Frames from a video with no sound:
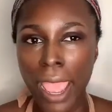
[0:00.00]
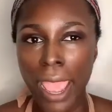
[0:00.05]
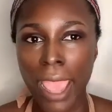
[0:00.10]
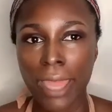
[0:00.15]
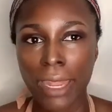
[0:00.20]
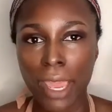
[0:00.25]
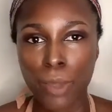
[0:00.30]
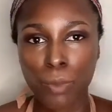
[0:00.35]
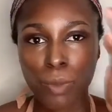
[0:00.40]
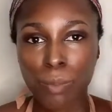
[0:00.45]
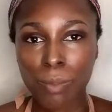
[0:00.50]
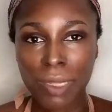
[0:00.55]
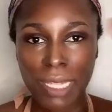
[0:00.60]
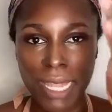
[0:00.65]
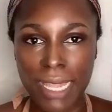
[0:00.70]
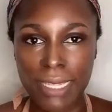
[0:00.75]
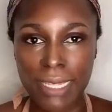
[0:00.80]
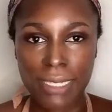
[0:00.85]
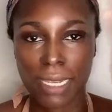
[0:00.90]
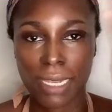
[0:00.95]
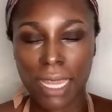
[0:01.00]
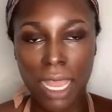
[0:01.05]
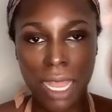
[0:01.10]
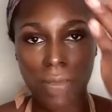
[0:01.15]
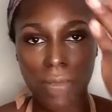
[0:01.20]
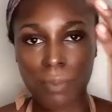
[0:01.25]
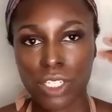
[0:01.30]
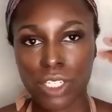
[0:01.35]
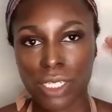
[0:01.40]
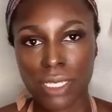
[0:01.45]
and I would blend it
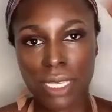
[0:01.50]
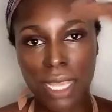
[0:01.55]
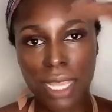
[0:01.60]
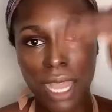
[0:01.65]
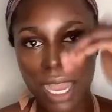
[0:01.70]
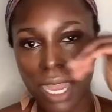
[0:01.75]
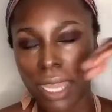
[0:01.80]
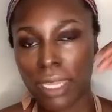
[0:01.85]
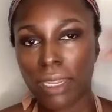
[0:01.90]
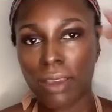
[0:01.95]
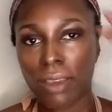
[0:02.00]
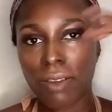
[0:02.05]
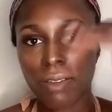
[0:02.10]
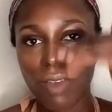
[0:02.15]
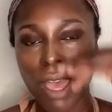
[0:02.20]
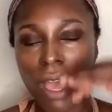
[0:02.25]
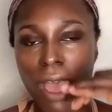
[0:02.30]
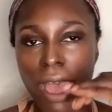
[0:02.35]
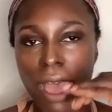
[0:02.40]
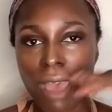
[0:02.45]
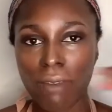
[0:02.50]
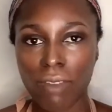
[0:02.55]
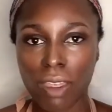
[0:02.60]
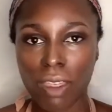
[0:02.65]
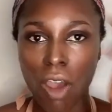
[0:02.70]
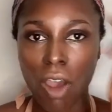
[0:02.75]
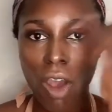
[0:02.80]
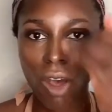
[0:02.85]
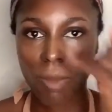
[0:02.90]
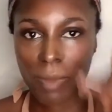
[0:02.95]
up just to kind of have it
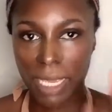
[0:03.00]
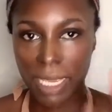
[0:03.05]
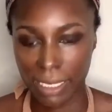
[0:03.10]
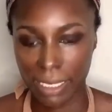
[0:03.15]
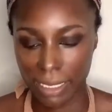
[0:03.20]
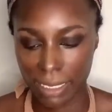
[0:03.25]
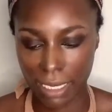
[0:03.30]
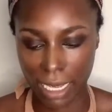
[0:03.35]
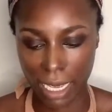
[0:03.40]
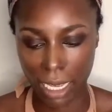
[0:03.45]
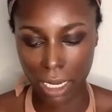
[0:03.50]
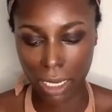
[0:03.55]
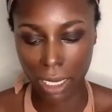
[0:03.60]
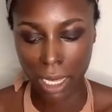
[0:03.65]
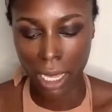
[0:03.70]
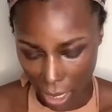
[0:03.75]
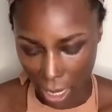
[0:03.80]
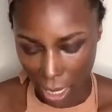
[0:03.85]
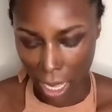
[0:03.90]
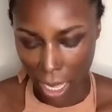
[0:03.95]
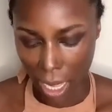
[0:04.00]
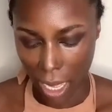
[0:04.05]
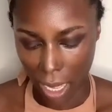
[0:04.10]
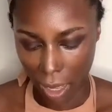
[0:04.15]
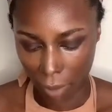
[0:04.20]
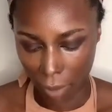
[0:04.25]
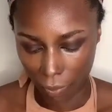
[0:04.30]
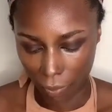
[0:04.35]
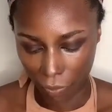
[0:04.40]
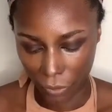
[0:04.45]
all mixed in.
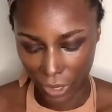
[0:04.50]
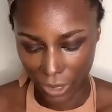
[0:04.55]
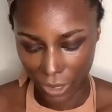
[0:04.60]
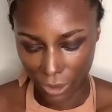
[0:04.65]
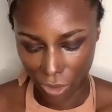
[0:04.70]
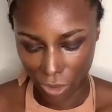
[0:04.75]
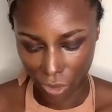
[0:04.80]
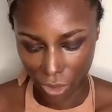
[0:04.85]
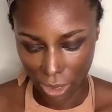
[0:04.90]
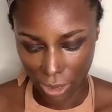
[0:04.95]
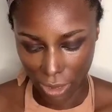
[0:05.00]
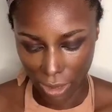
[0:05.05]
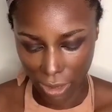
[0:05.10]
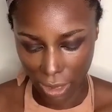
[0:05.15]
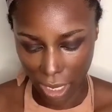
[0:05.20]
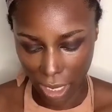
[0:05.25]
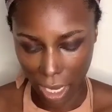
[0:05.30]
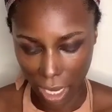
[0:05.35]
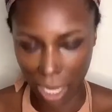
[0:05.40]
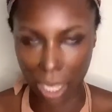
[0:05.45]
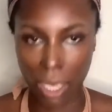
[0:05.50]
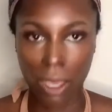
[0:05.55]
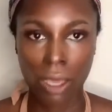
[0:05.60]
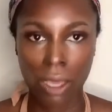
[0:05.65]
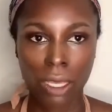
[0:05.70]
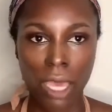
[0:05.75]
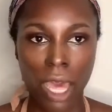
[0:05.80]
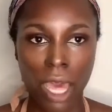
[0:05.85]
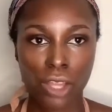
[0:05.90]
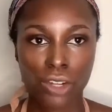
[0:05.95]
This is just a
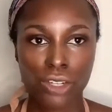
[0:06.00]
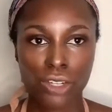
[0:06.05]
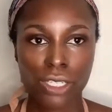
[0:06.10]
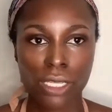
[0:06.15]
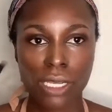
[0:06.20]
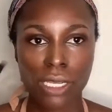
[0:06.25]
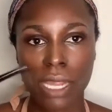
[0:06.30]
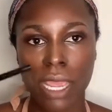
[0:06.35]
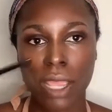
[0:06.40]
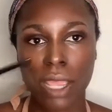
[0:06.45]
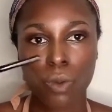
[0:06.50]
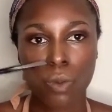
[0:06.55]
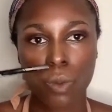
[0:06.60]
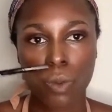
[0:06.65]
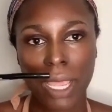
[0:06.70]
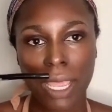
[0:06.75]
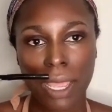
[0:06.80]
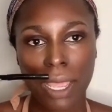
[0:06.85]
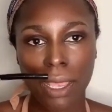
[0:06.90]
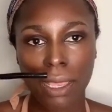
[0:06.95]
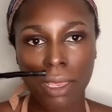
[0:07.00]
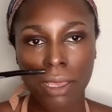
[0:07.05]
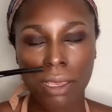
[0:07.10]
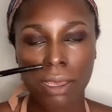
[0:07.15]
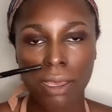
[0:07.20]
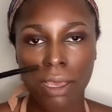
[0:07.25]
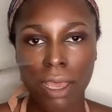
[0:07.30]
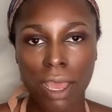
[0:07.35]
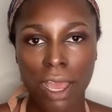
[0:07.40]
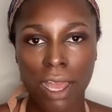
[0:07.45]
ColorStay wing
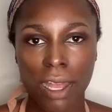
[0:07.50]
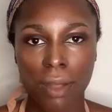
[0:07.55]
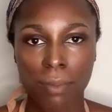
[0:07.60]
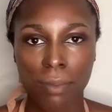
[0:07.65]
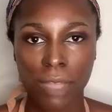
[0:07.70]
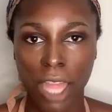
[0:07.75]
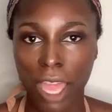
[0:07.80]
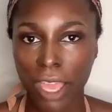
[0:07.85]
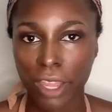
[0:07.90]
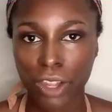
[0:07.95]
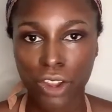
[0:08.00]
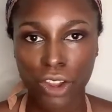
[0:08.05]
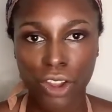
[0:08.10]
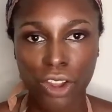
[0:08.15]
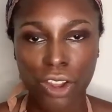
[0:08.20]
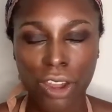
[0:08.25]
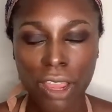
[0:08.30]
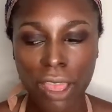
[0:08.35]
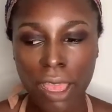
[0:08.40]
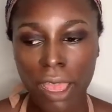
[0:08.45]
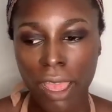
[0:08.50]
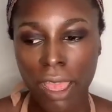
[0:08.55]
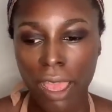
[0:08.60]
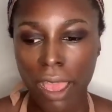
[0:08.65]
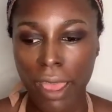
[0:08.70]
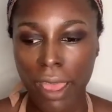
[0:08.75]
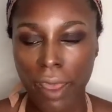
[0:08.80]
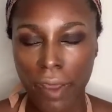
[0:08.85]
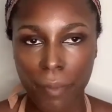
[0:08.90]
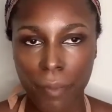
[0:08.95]
liner,
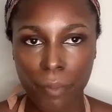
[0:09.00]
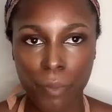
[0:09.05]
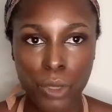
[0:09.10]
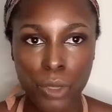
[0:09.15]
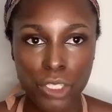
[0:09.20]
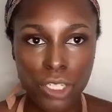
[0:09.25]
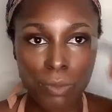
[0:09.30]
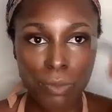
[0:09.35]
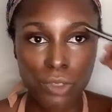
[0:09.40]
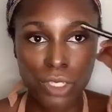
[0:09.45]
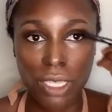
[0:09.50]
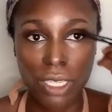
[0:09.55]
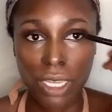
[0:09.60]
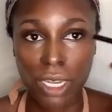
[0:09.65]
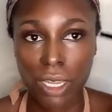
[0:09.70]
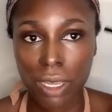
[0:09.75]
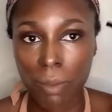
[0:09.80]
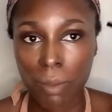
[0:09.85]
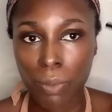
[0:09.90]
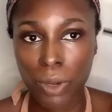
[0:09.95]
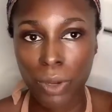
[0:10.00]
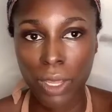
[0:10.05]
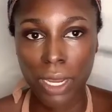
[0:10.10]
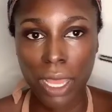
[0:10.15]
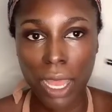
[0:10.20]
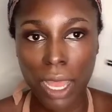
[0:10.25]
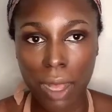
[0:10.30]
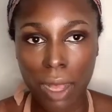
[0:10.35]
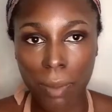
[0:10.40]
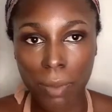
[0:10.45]
which I'm just gonna put
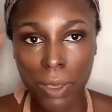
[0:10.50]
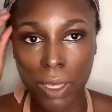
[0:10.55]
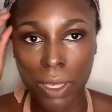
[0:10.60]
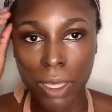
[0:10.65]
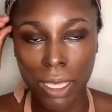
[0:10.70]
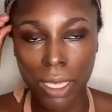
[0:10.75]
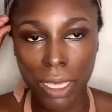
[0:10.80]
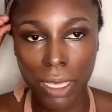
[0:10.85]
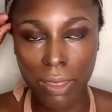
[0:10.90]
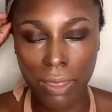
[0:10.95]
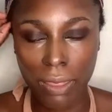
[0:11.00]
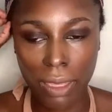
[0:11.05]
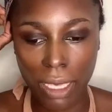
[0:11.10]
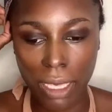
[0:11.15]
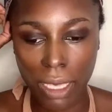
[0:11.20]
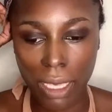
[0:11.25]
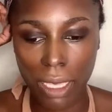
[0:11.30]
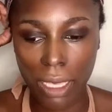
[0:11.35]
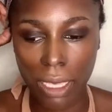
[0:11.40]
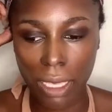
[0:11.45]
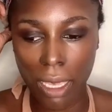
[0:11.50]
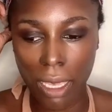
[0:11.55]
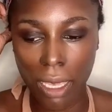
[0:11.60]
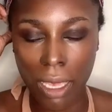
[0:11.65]
up in the